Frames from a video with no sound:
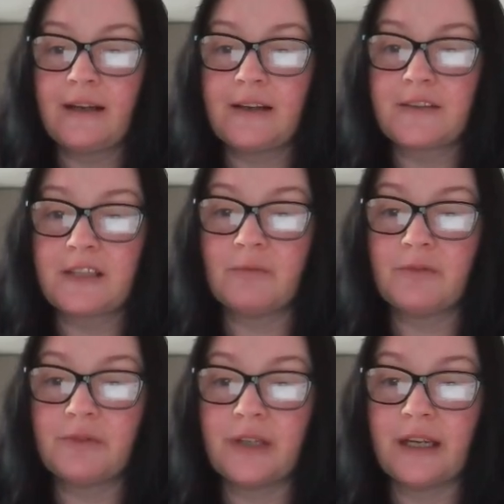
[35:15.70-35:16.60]
So I'm
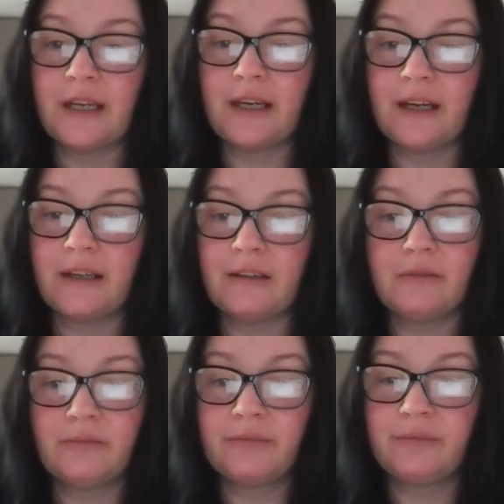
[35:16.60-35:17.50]
doing
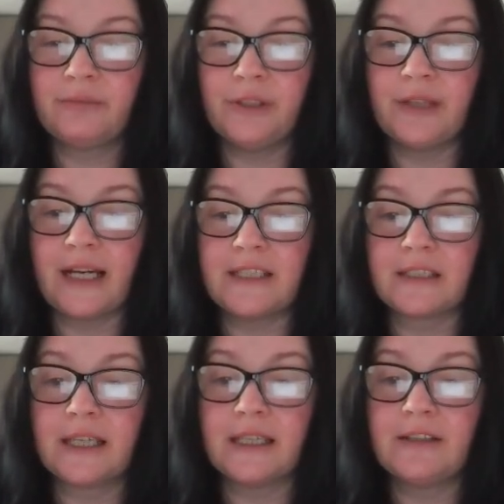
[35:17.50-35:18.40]

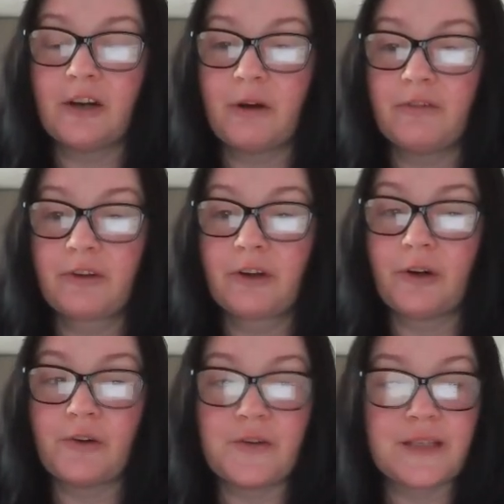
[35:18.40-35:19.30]
United Kingdom, of
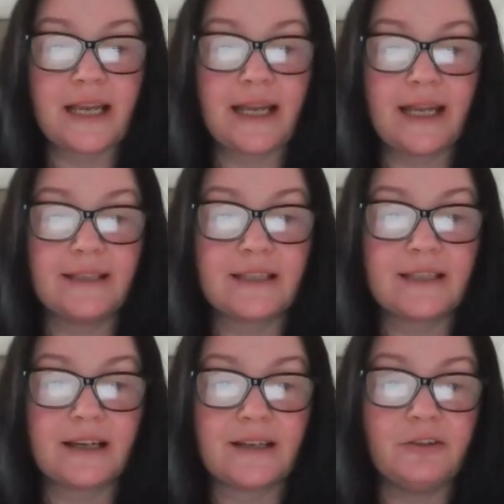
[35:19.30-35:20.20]
course, and
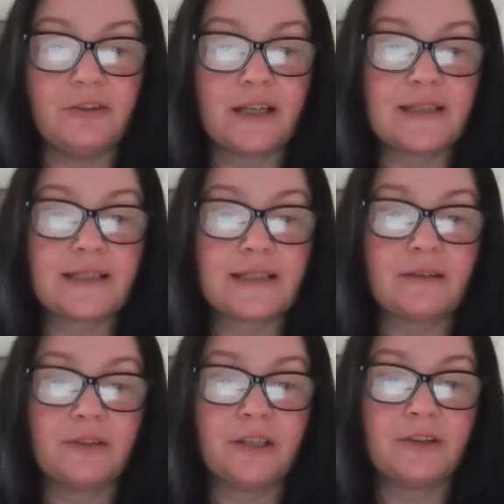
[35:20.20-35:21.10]
you can.
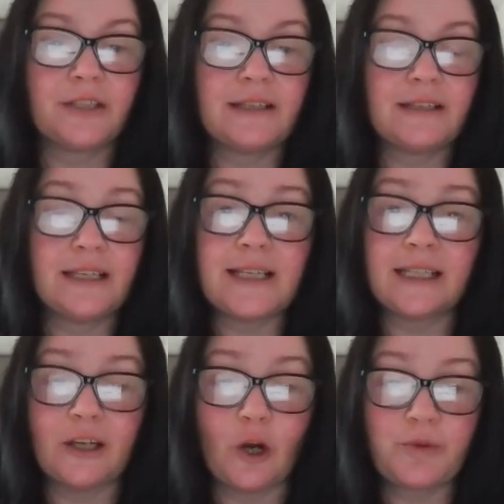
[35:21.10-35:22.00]
These are
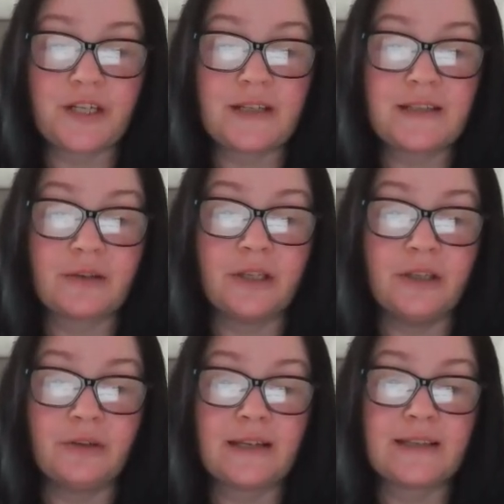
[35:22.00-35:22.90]
the options. So
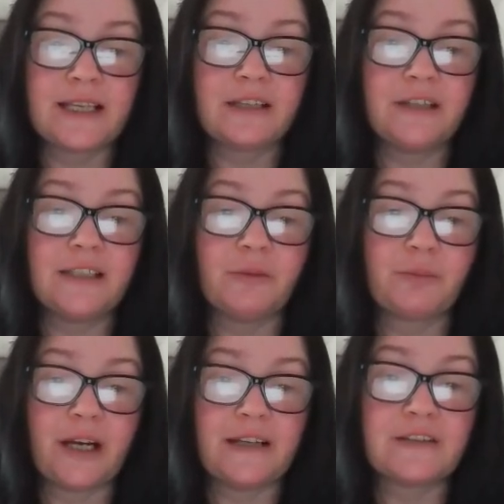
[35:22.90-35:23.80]
you can set retail
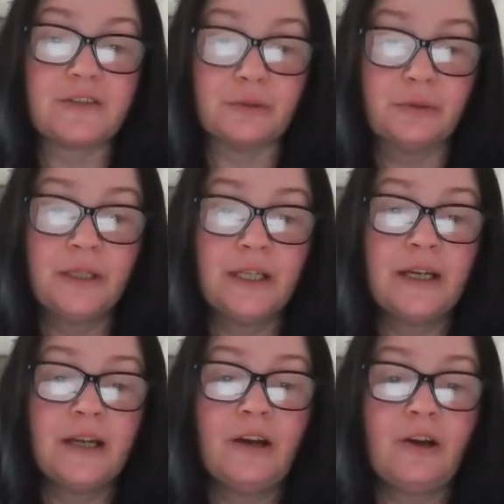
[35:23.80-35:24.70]
price to,
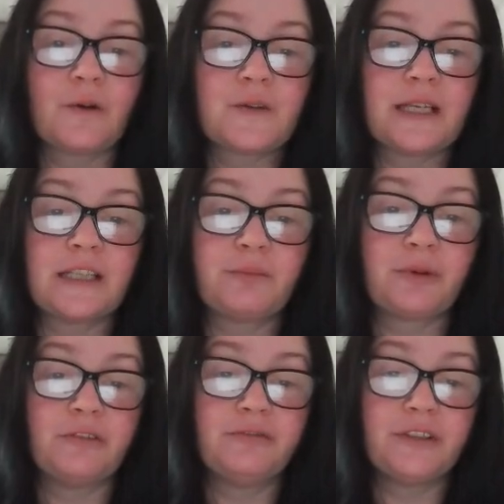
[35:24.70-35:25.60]
or set
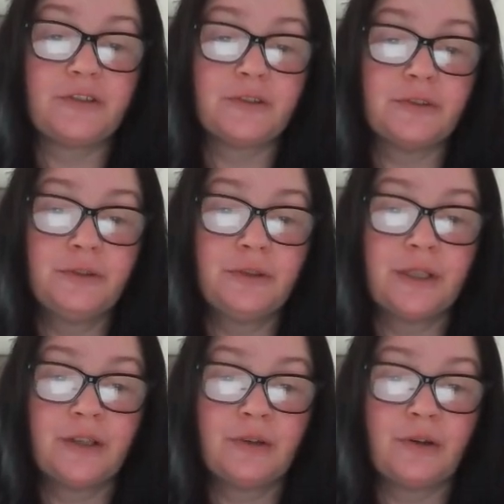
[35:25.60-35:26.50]
profit to,
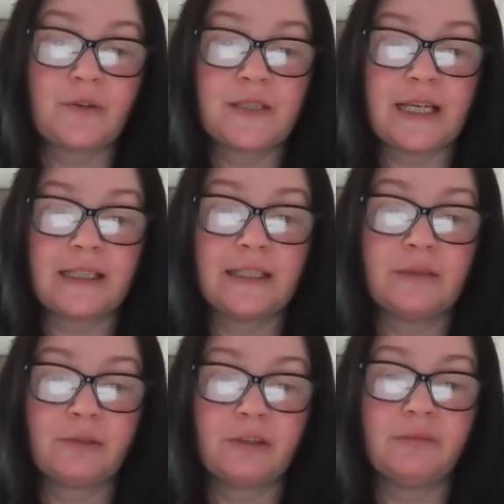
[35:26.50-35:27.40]
or set
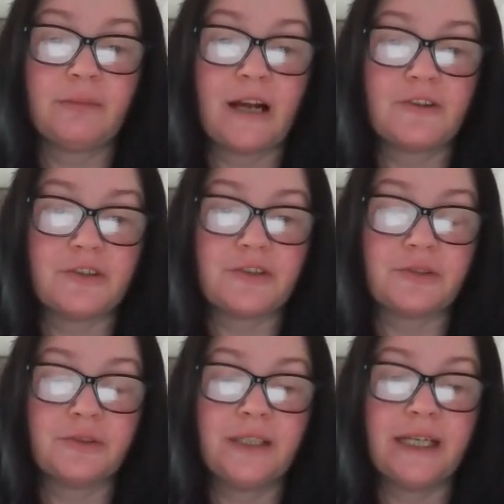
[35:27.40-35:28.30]
profit margin
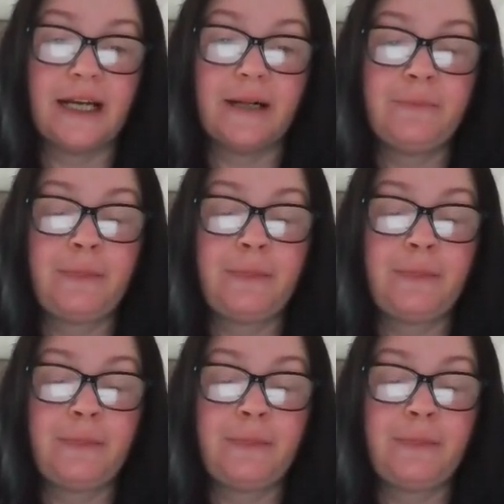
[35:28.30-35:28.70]
to. Yeah.